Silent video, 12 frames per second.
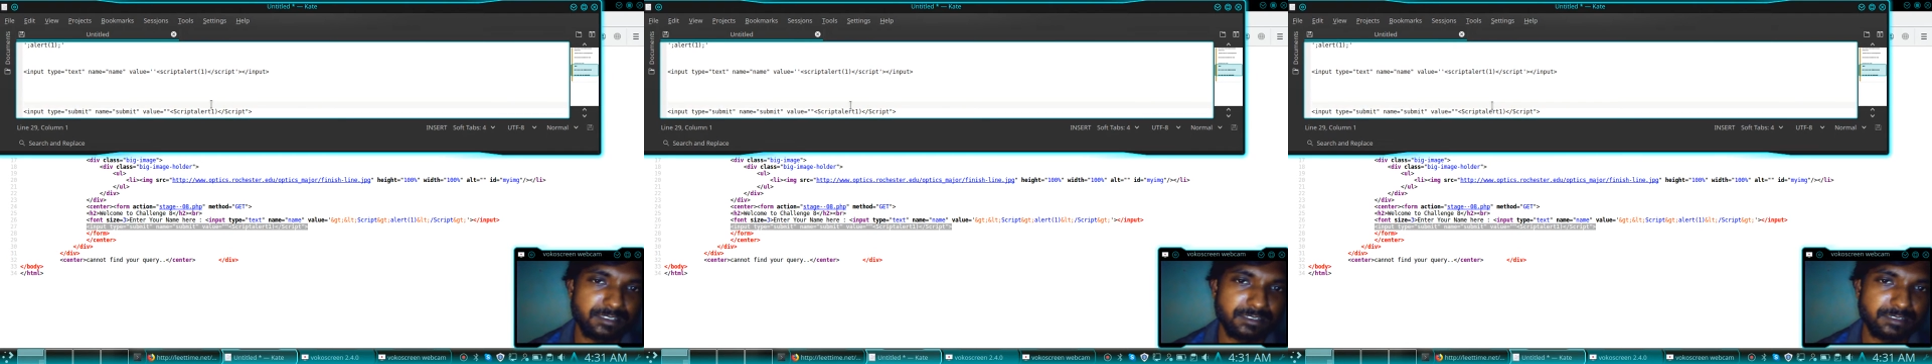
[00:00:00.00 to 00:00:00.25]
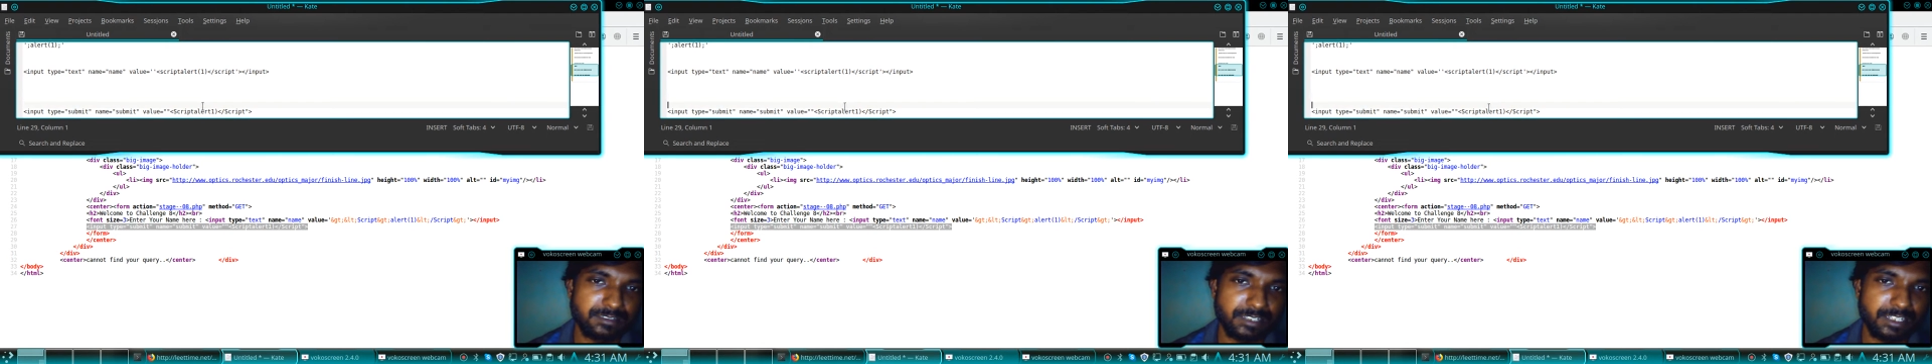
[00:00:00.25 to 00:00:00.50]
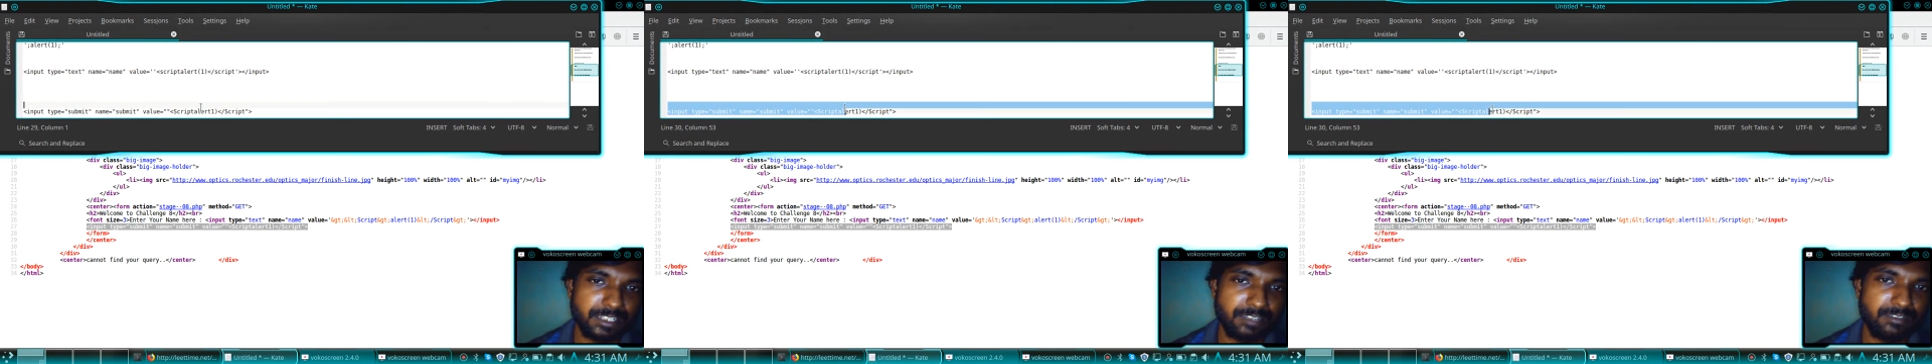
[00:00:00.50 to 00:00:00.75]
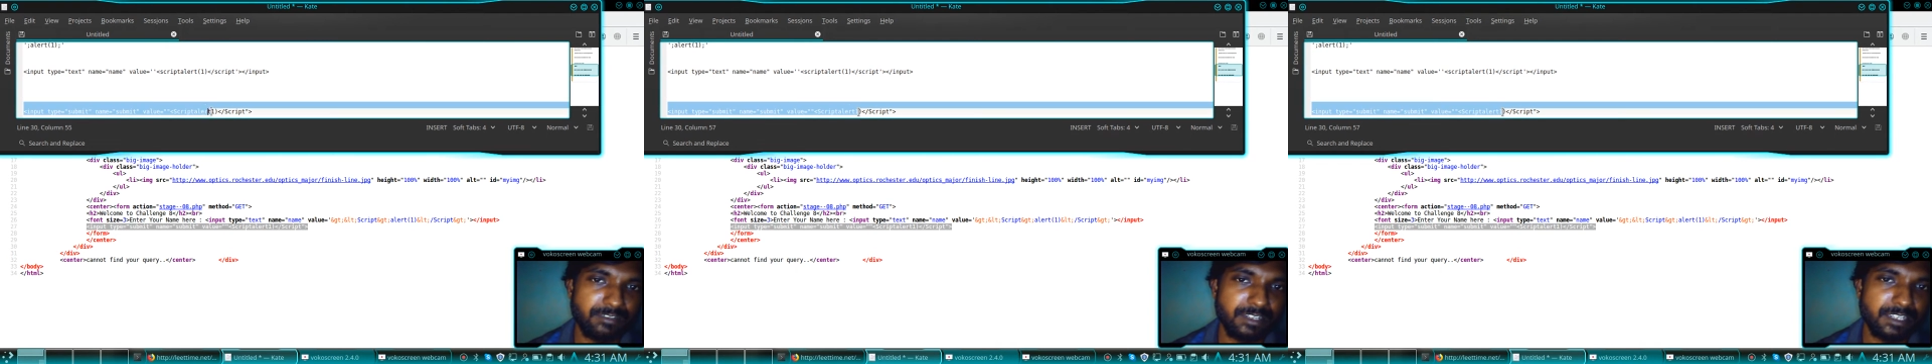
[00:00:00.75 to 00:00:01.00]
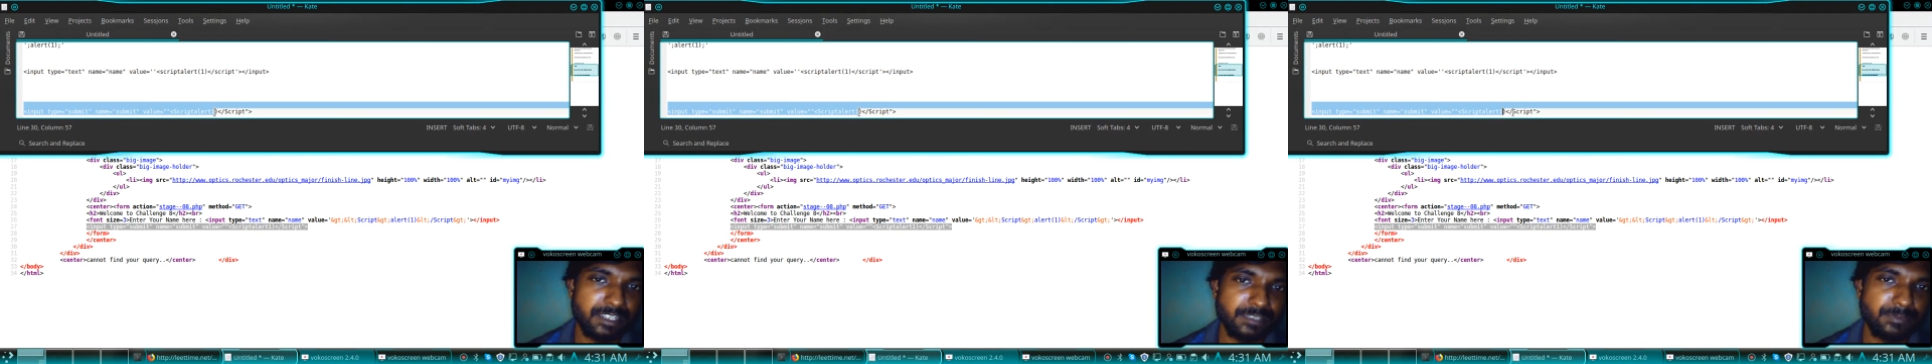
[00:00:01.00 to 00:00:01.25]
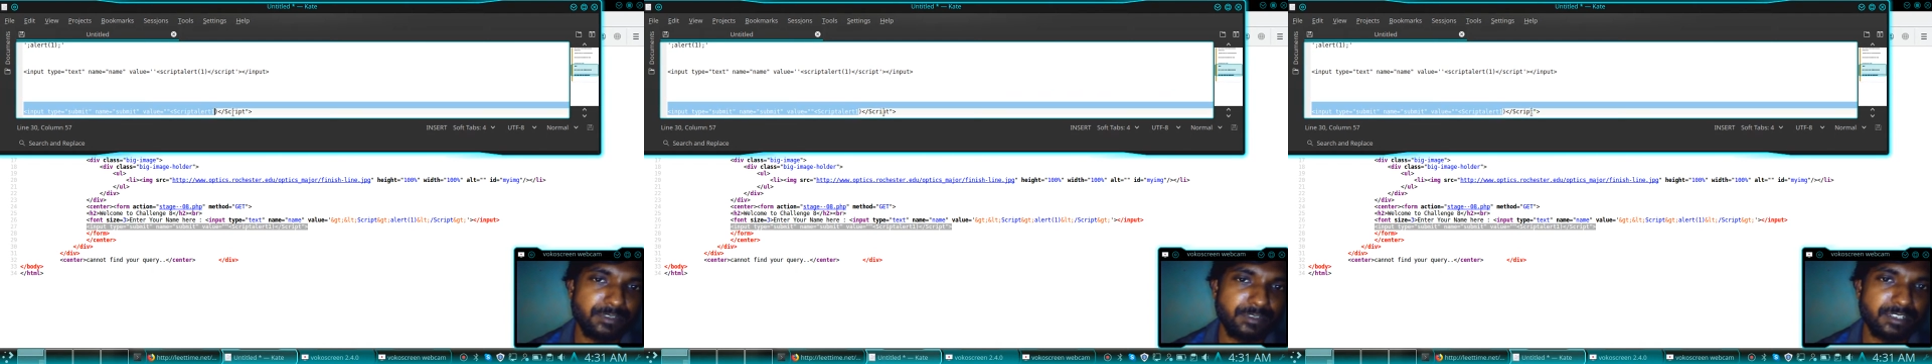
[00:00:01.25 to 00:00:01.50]
security has
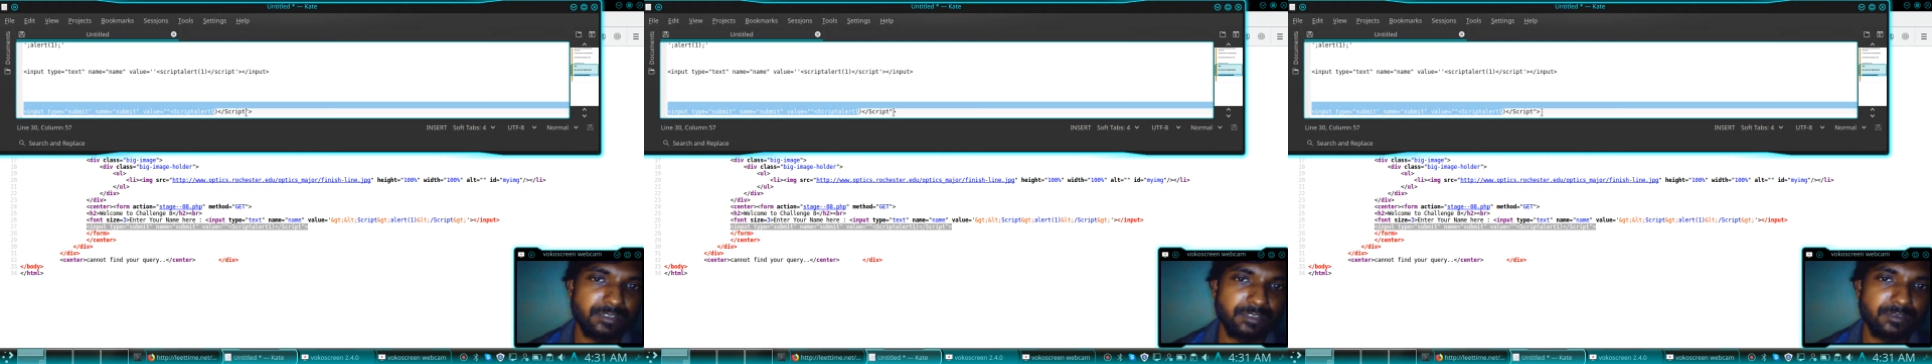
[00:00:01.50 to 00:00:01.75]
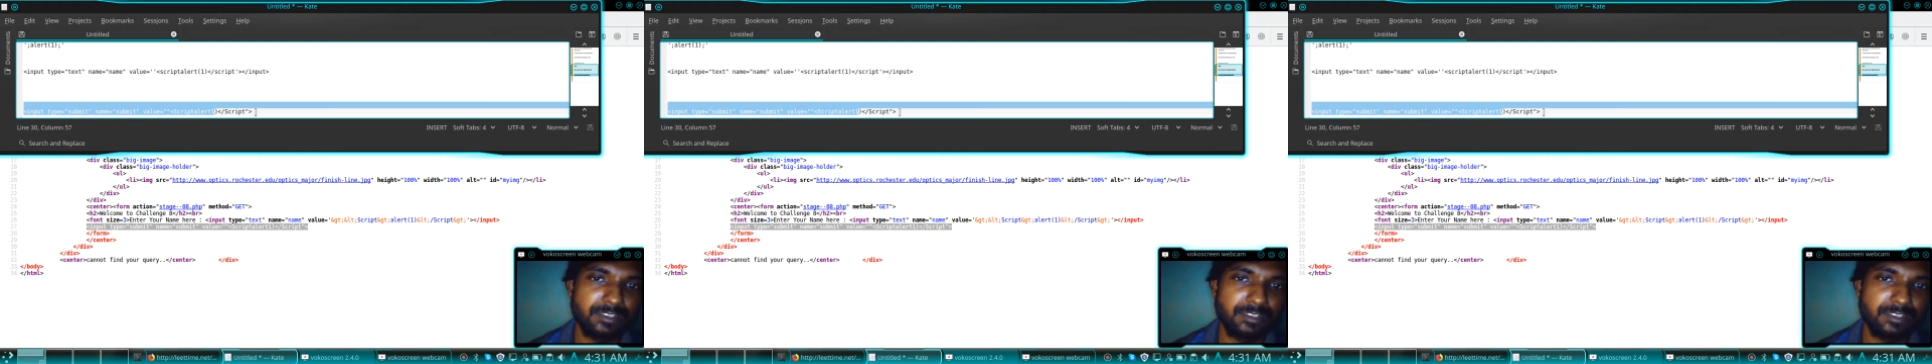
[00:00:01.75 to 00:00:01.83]
put in over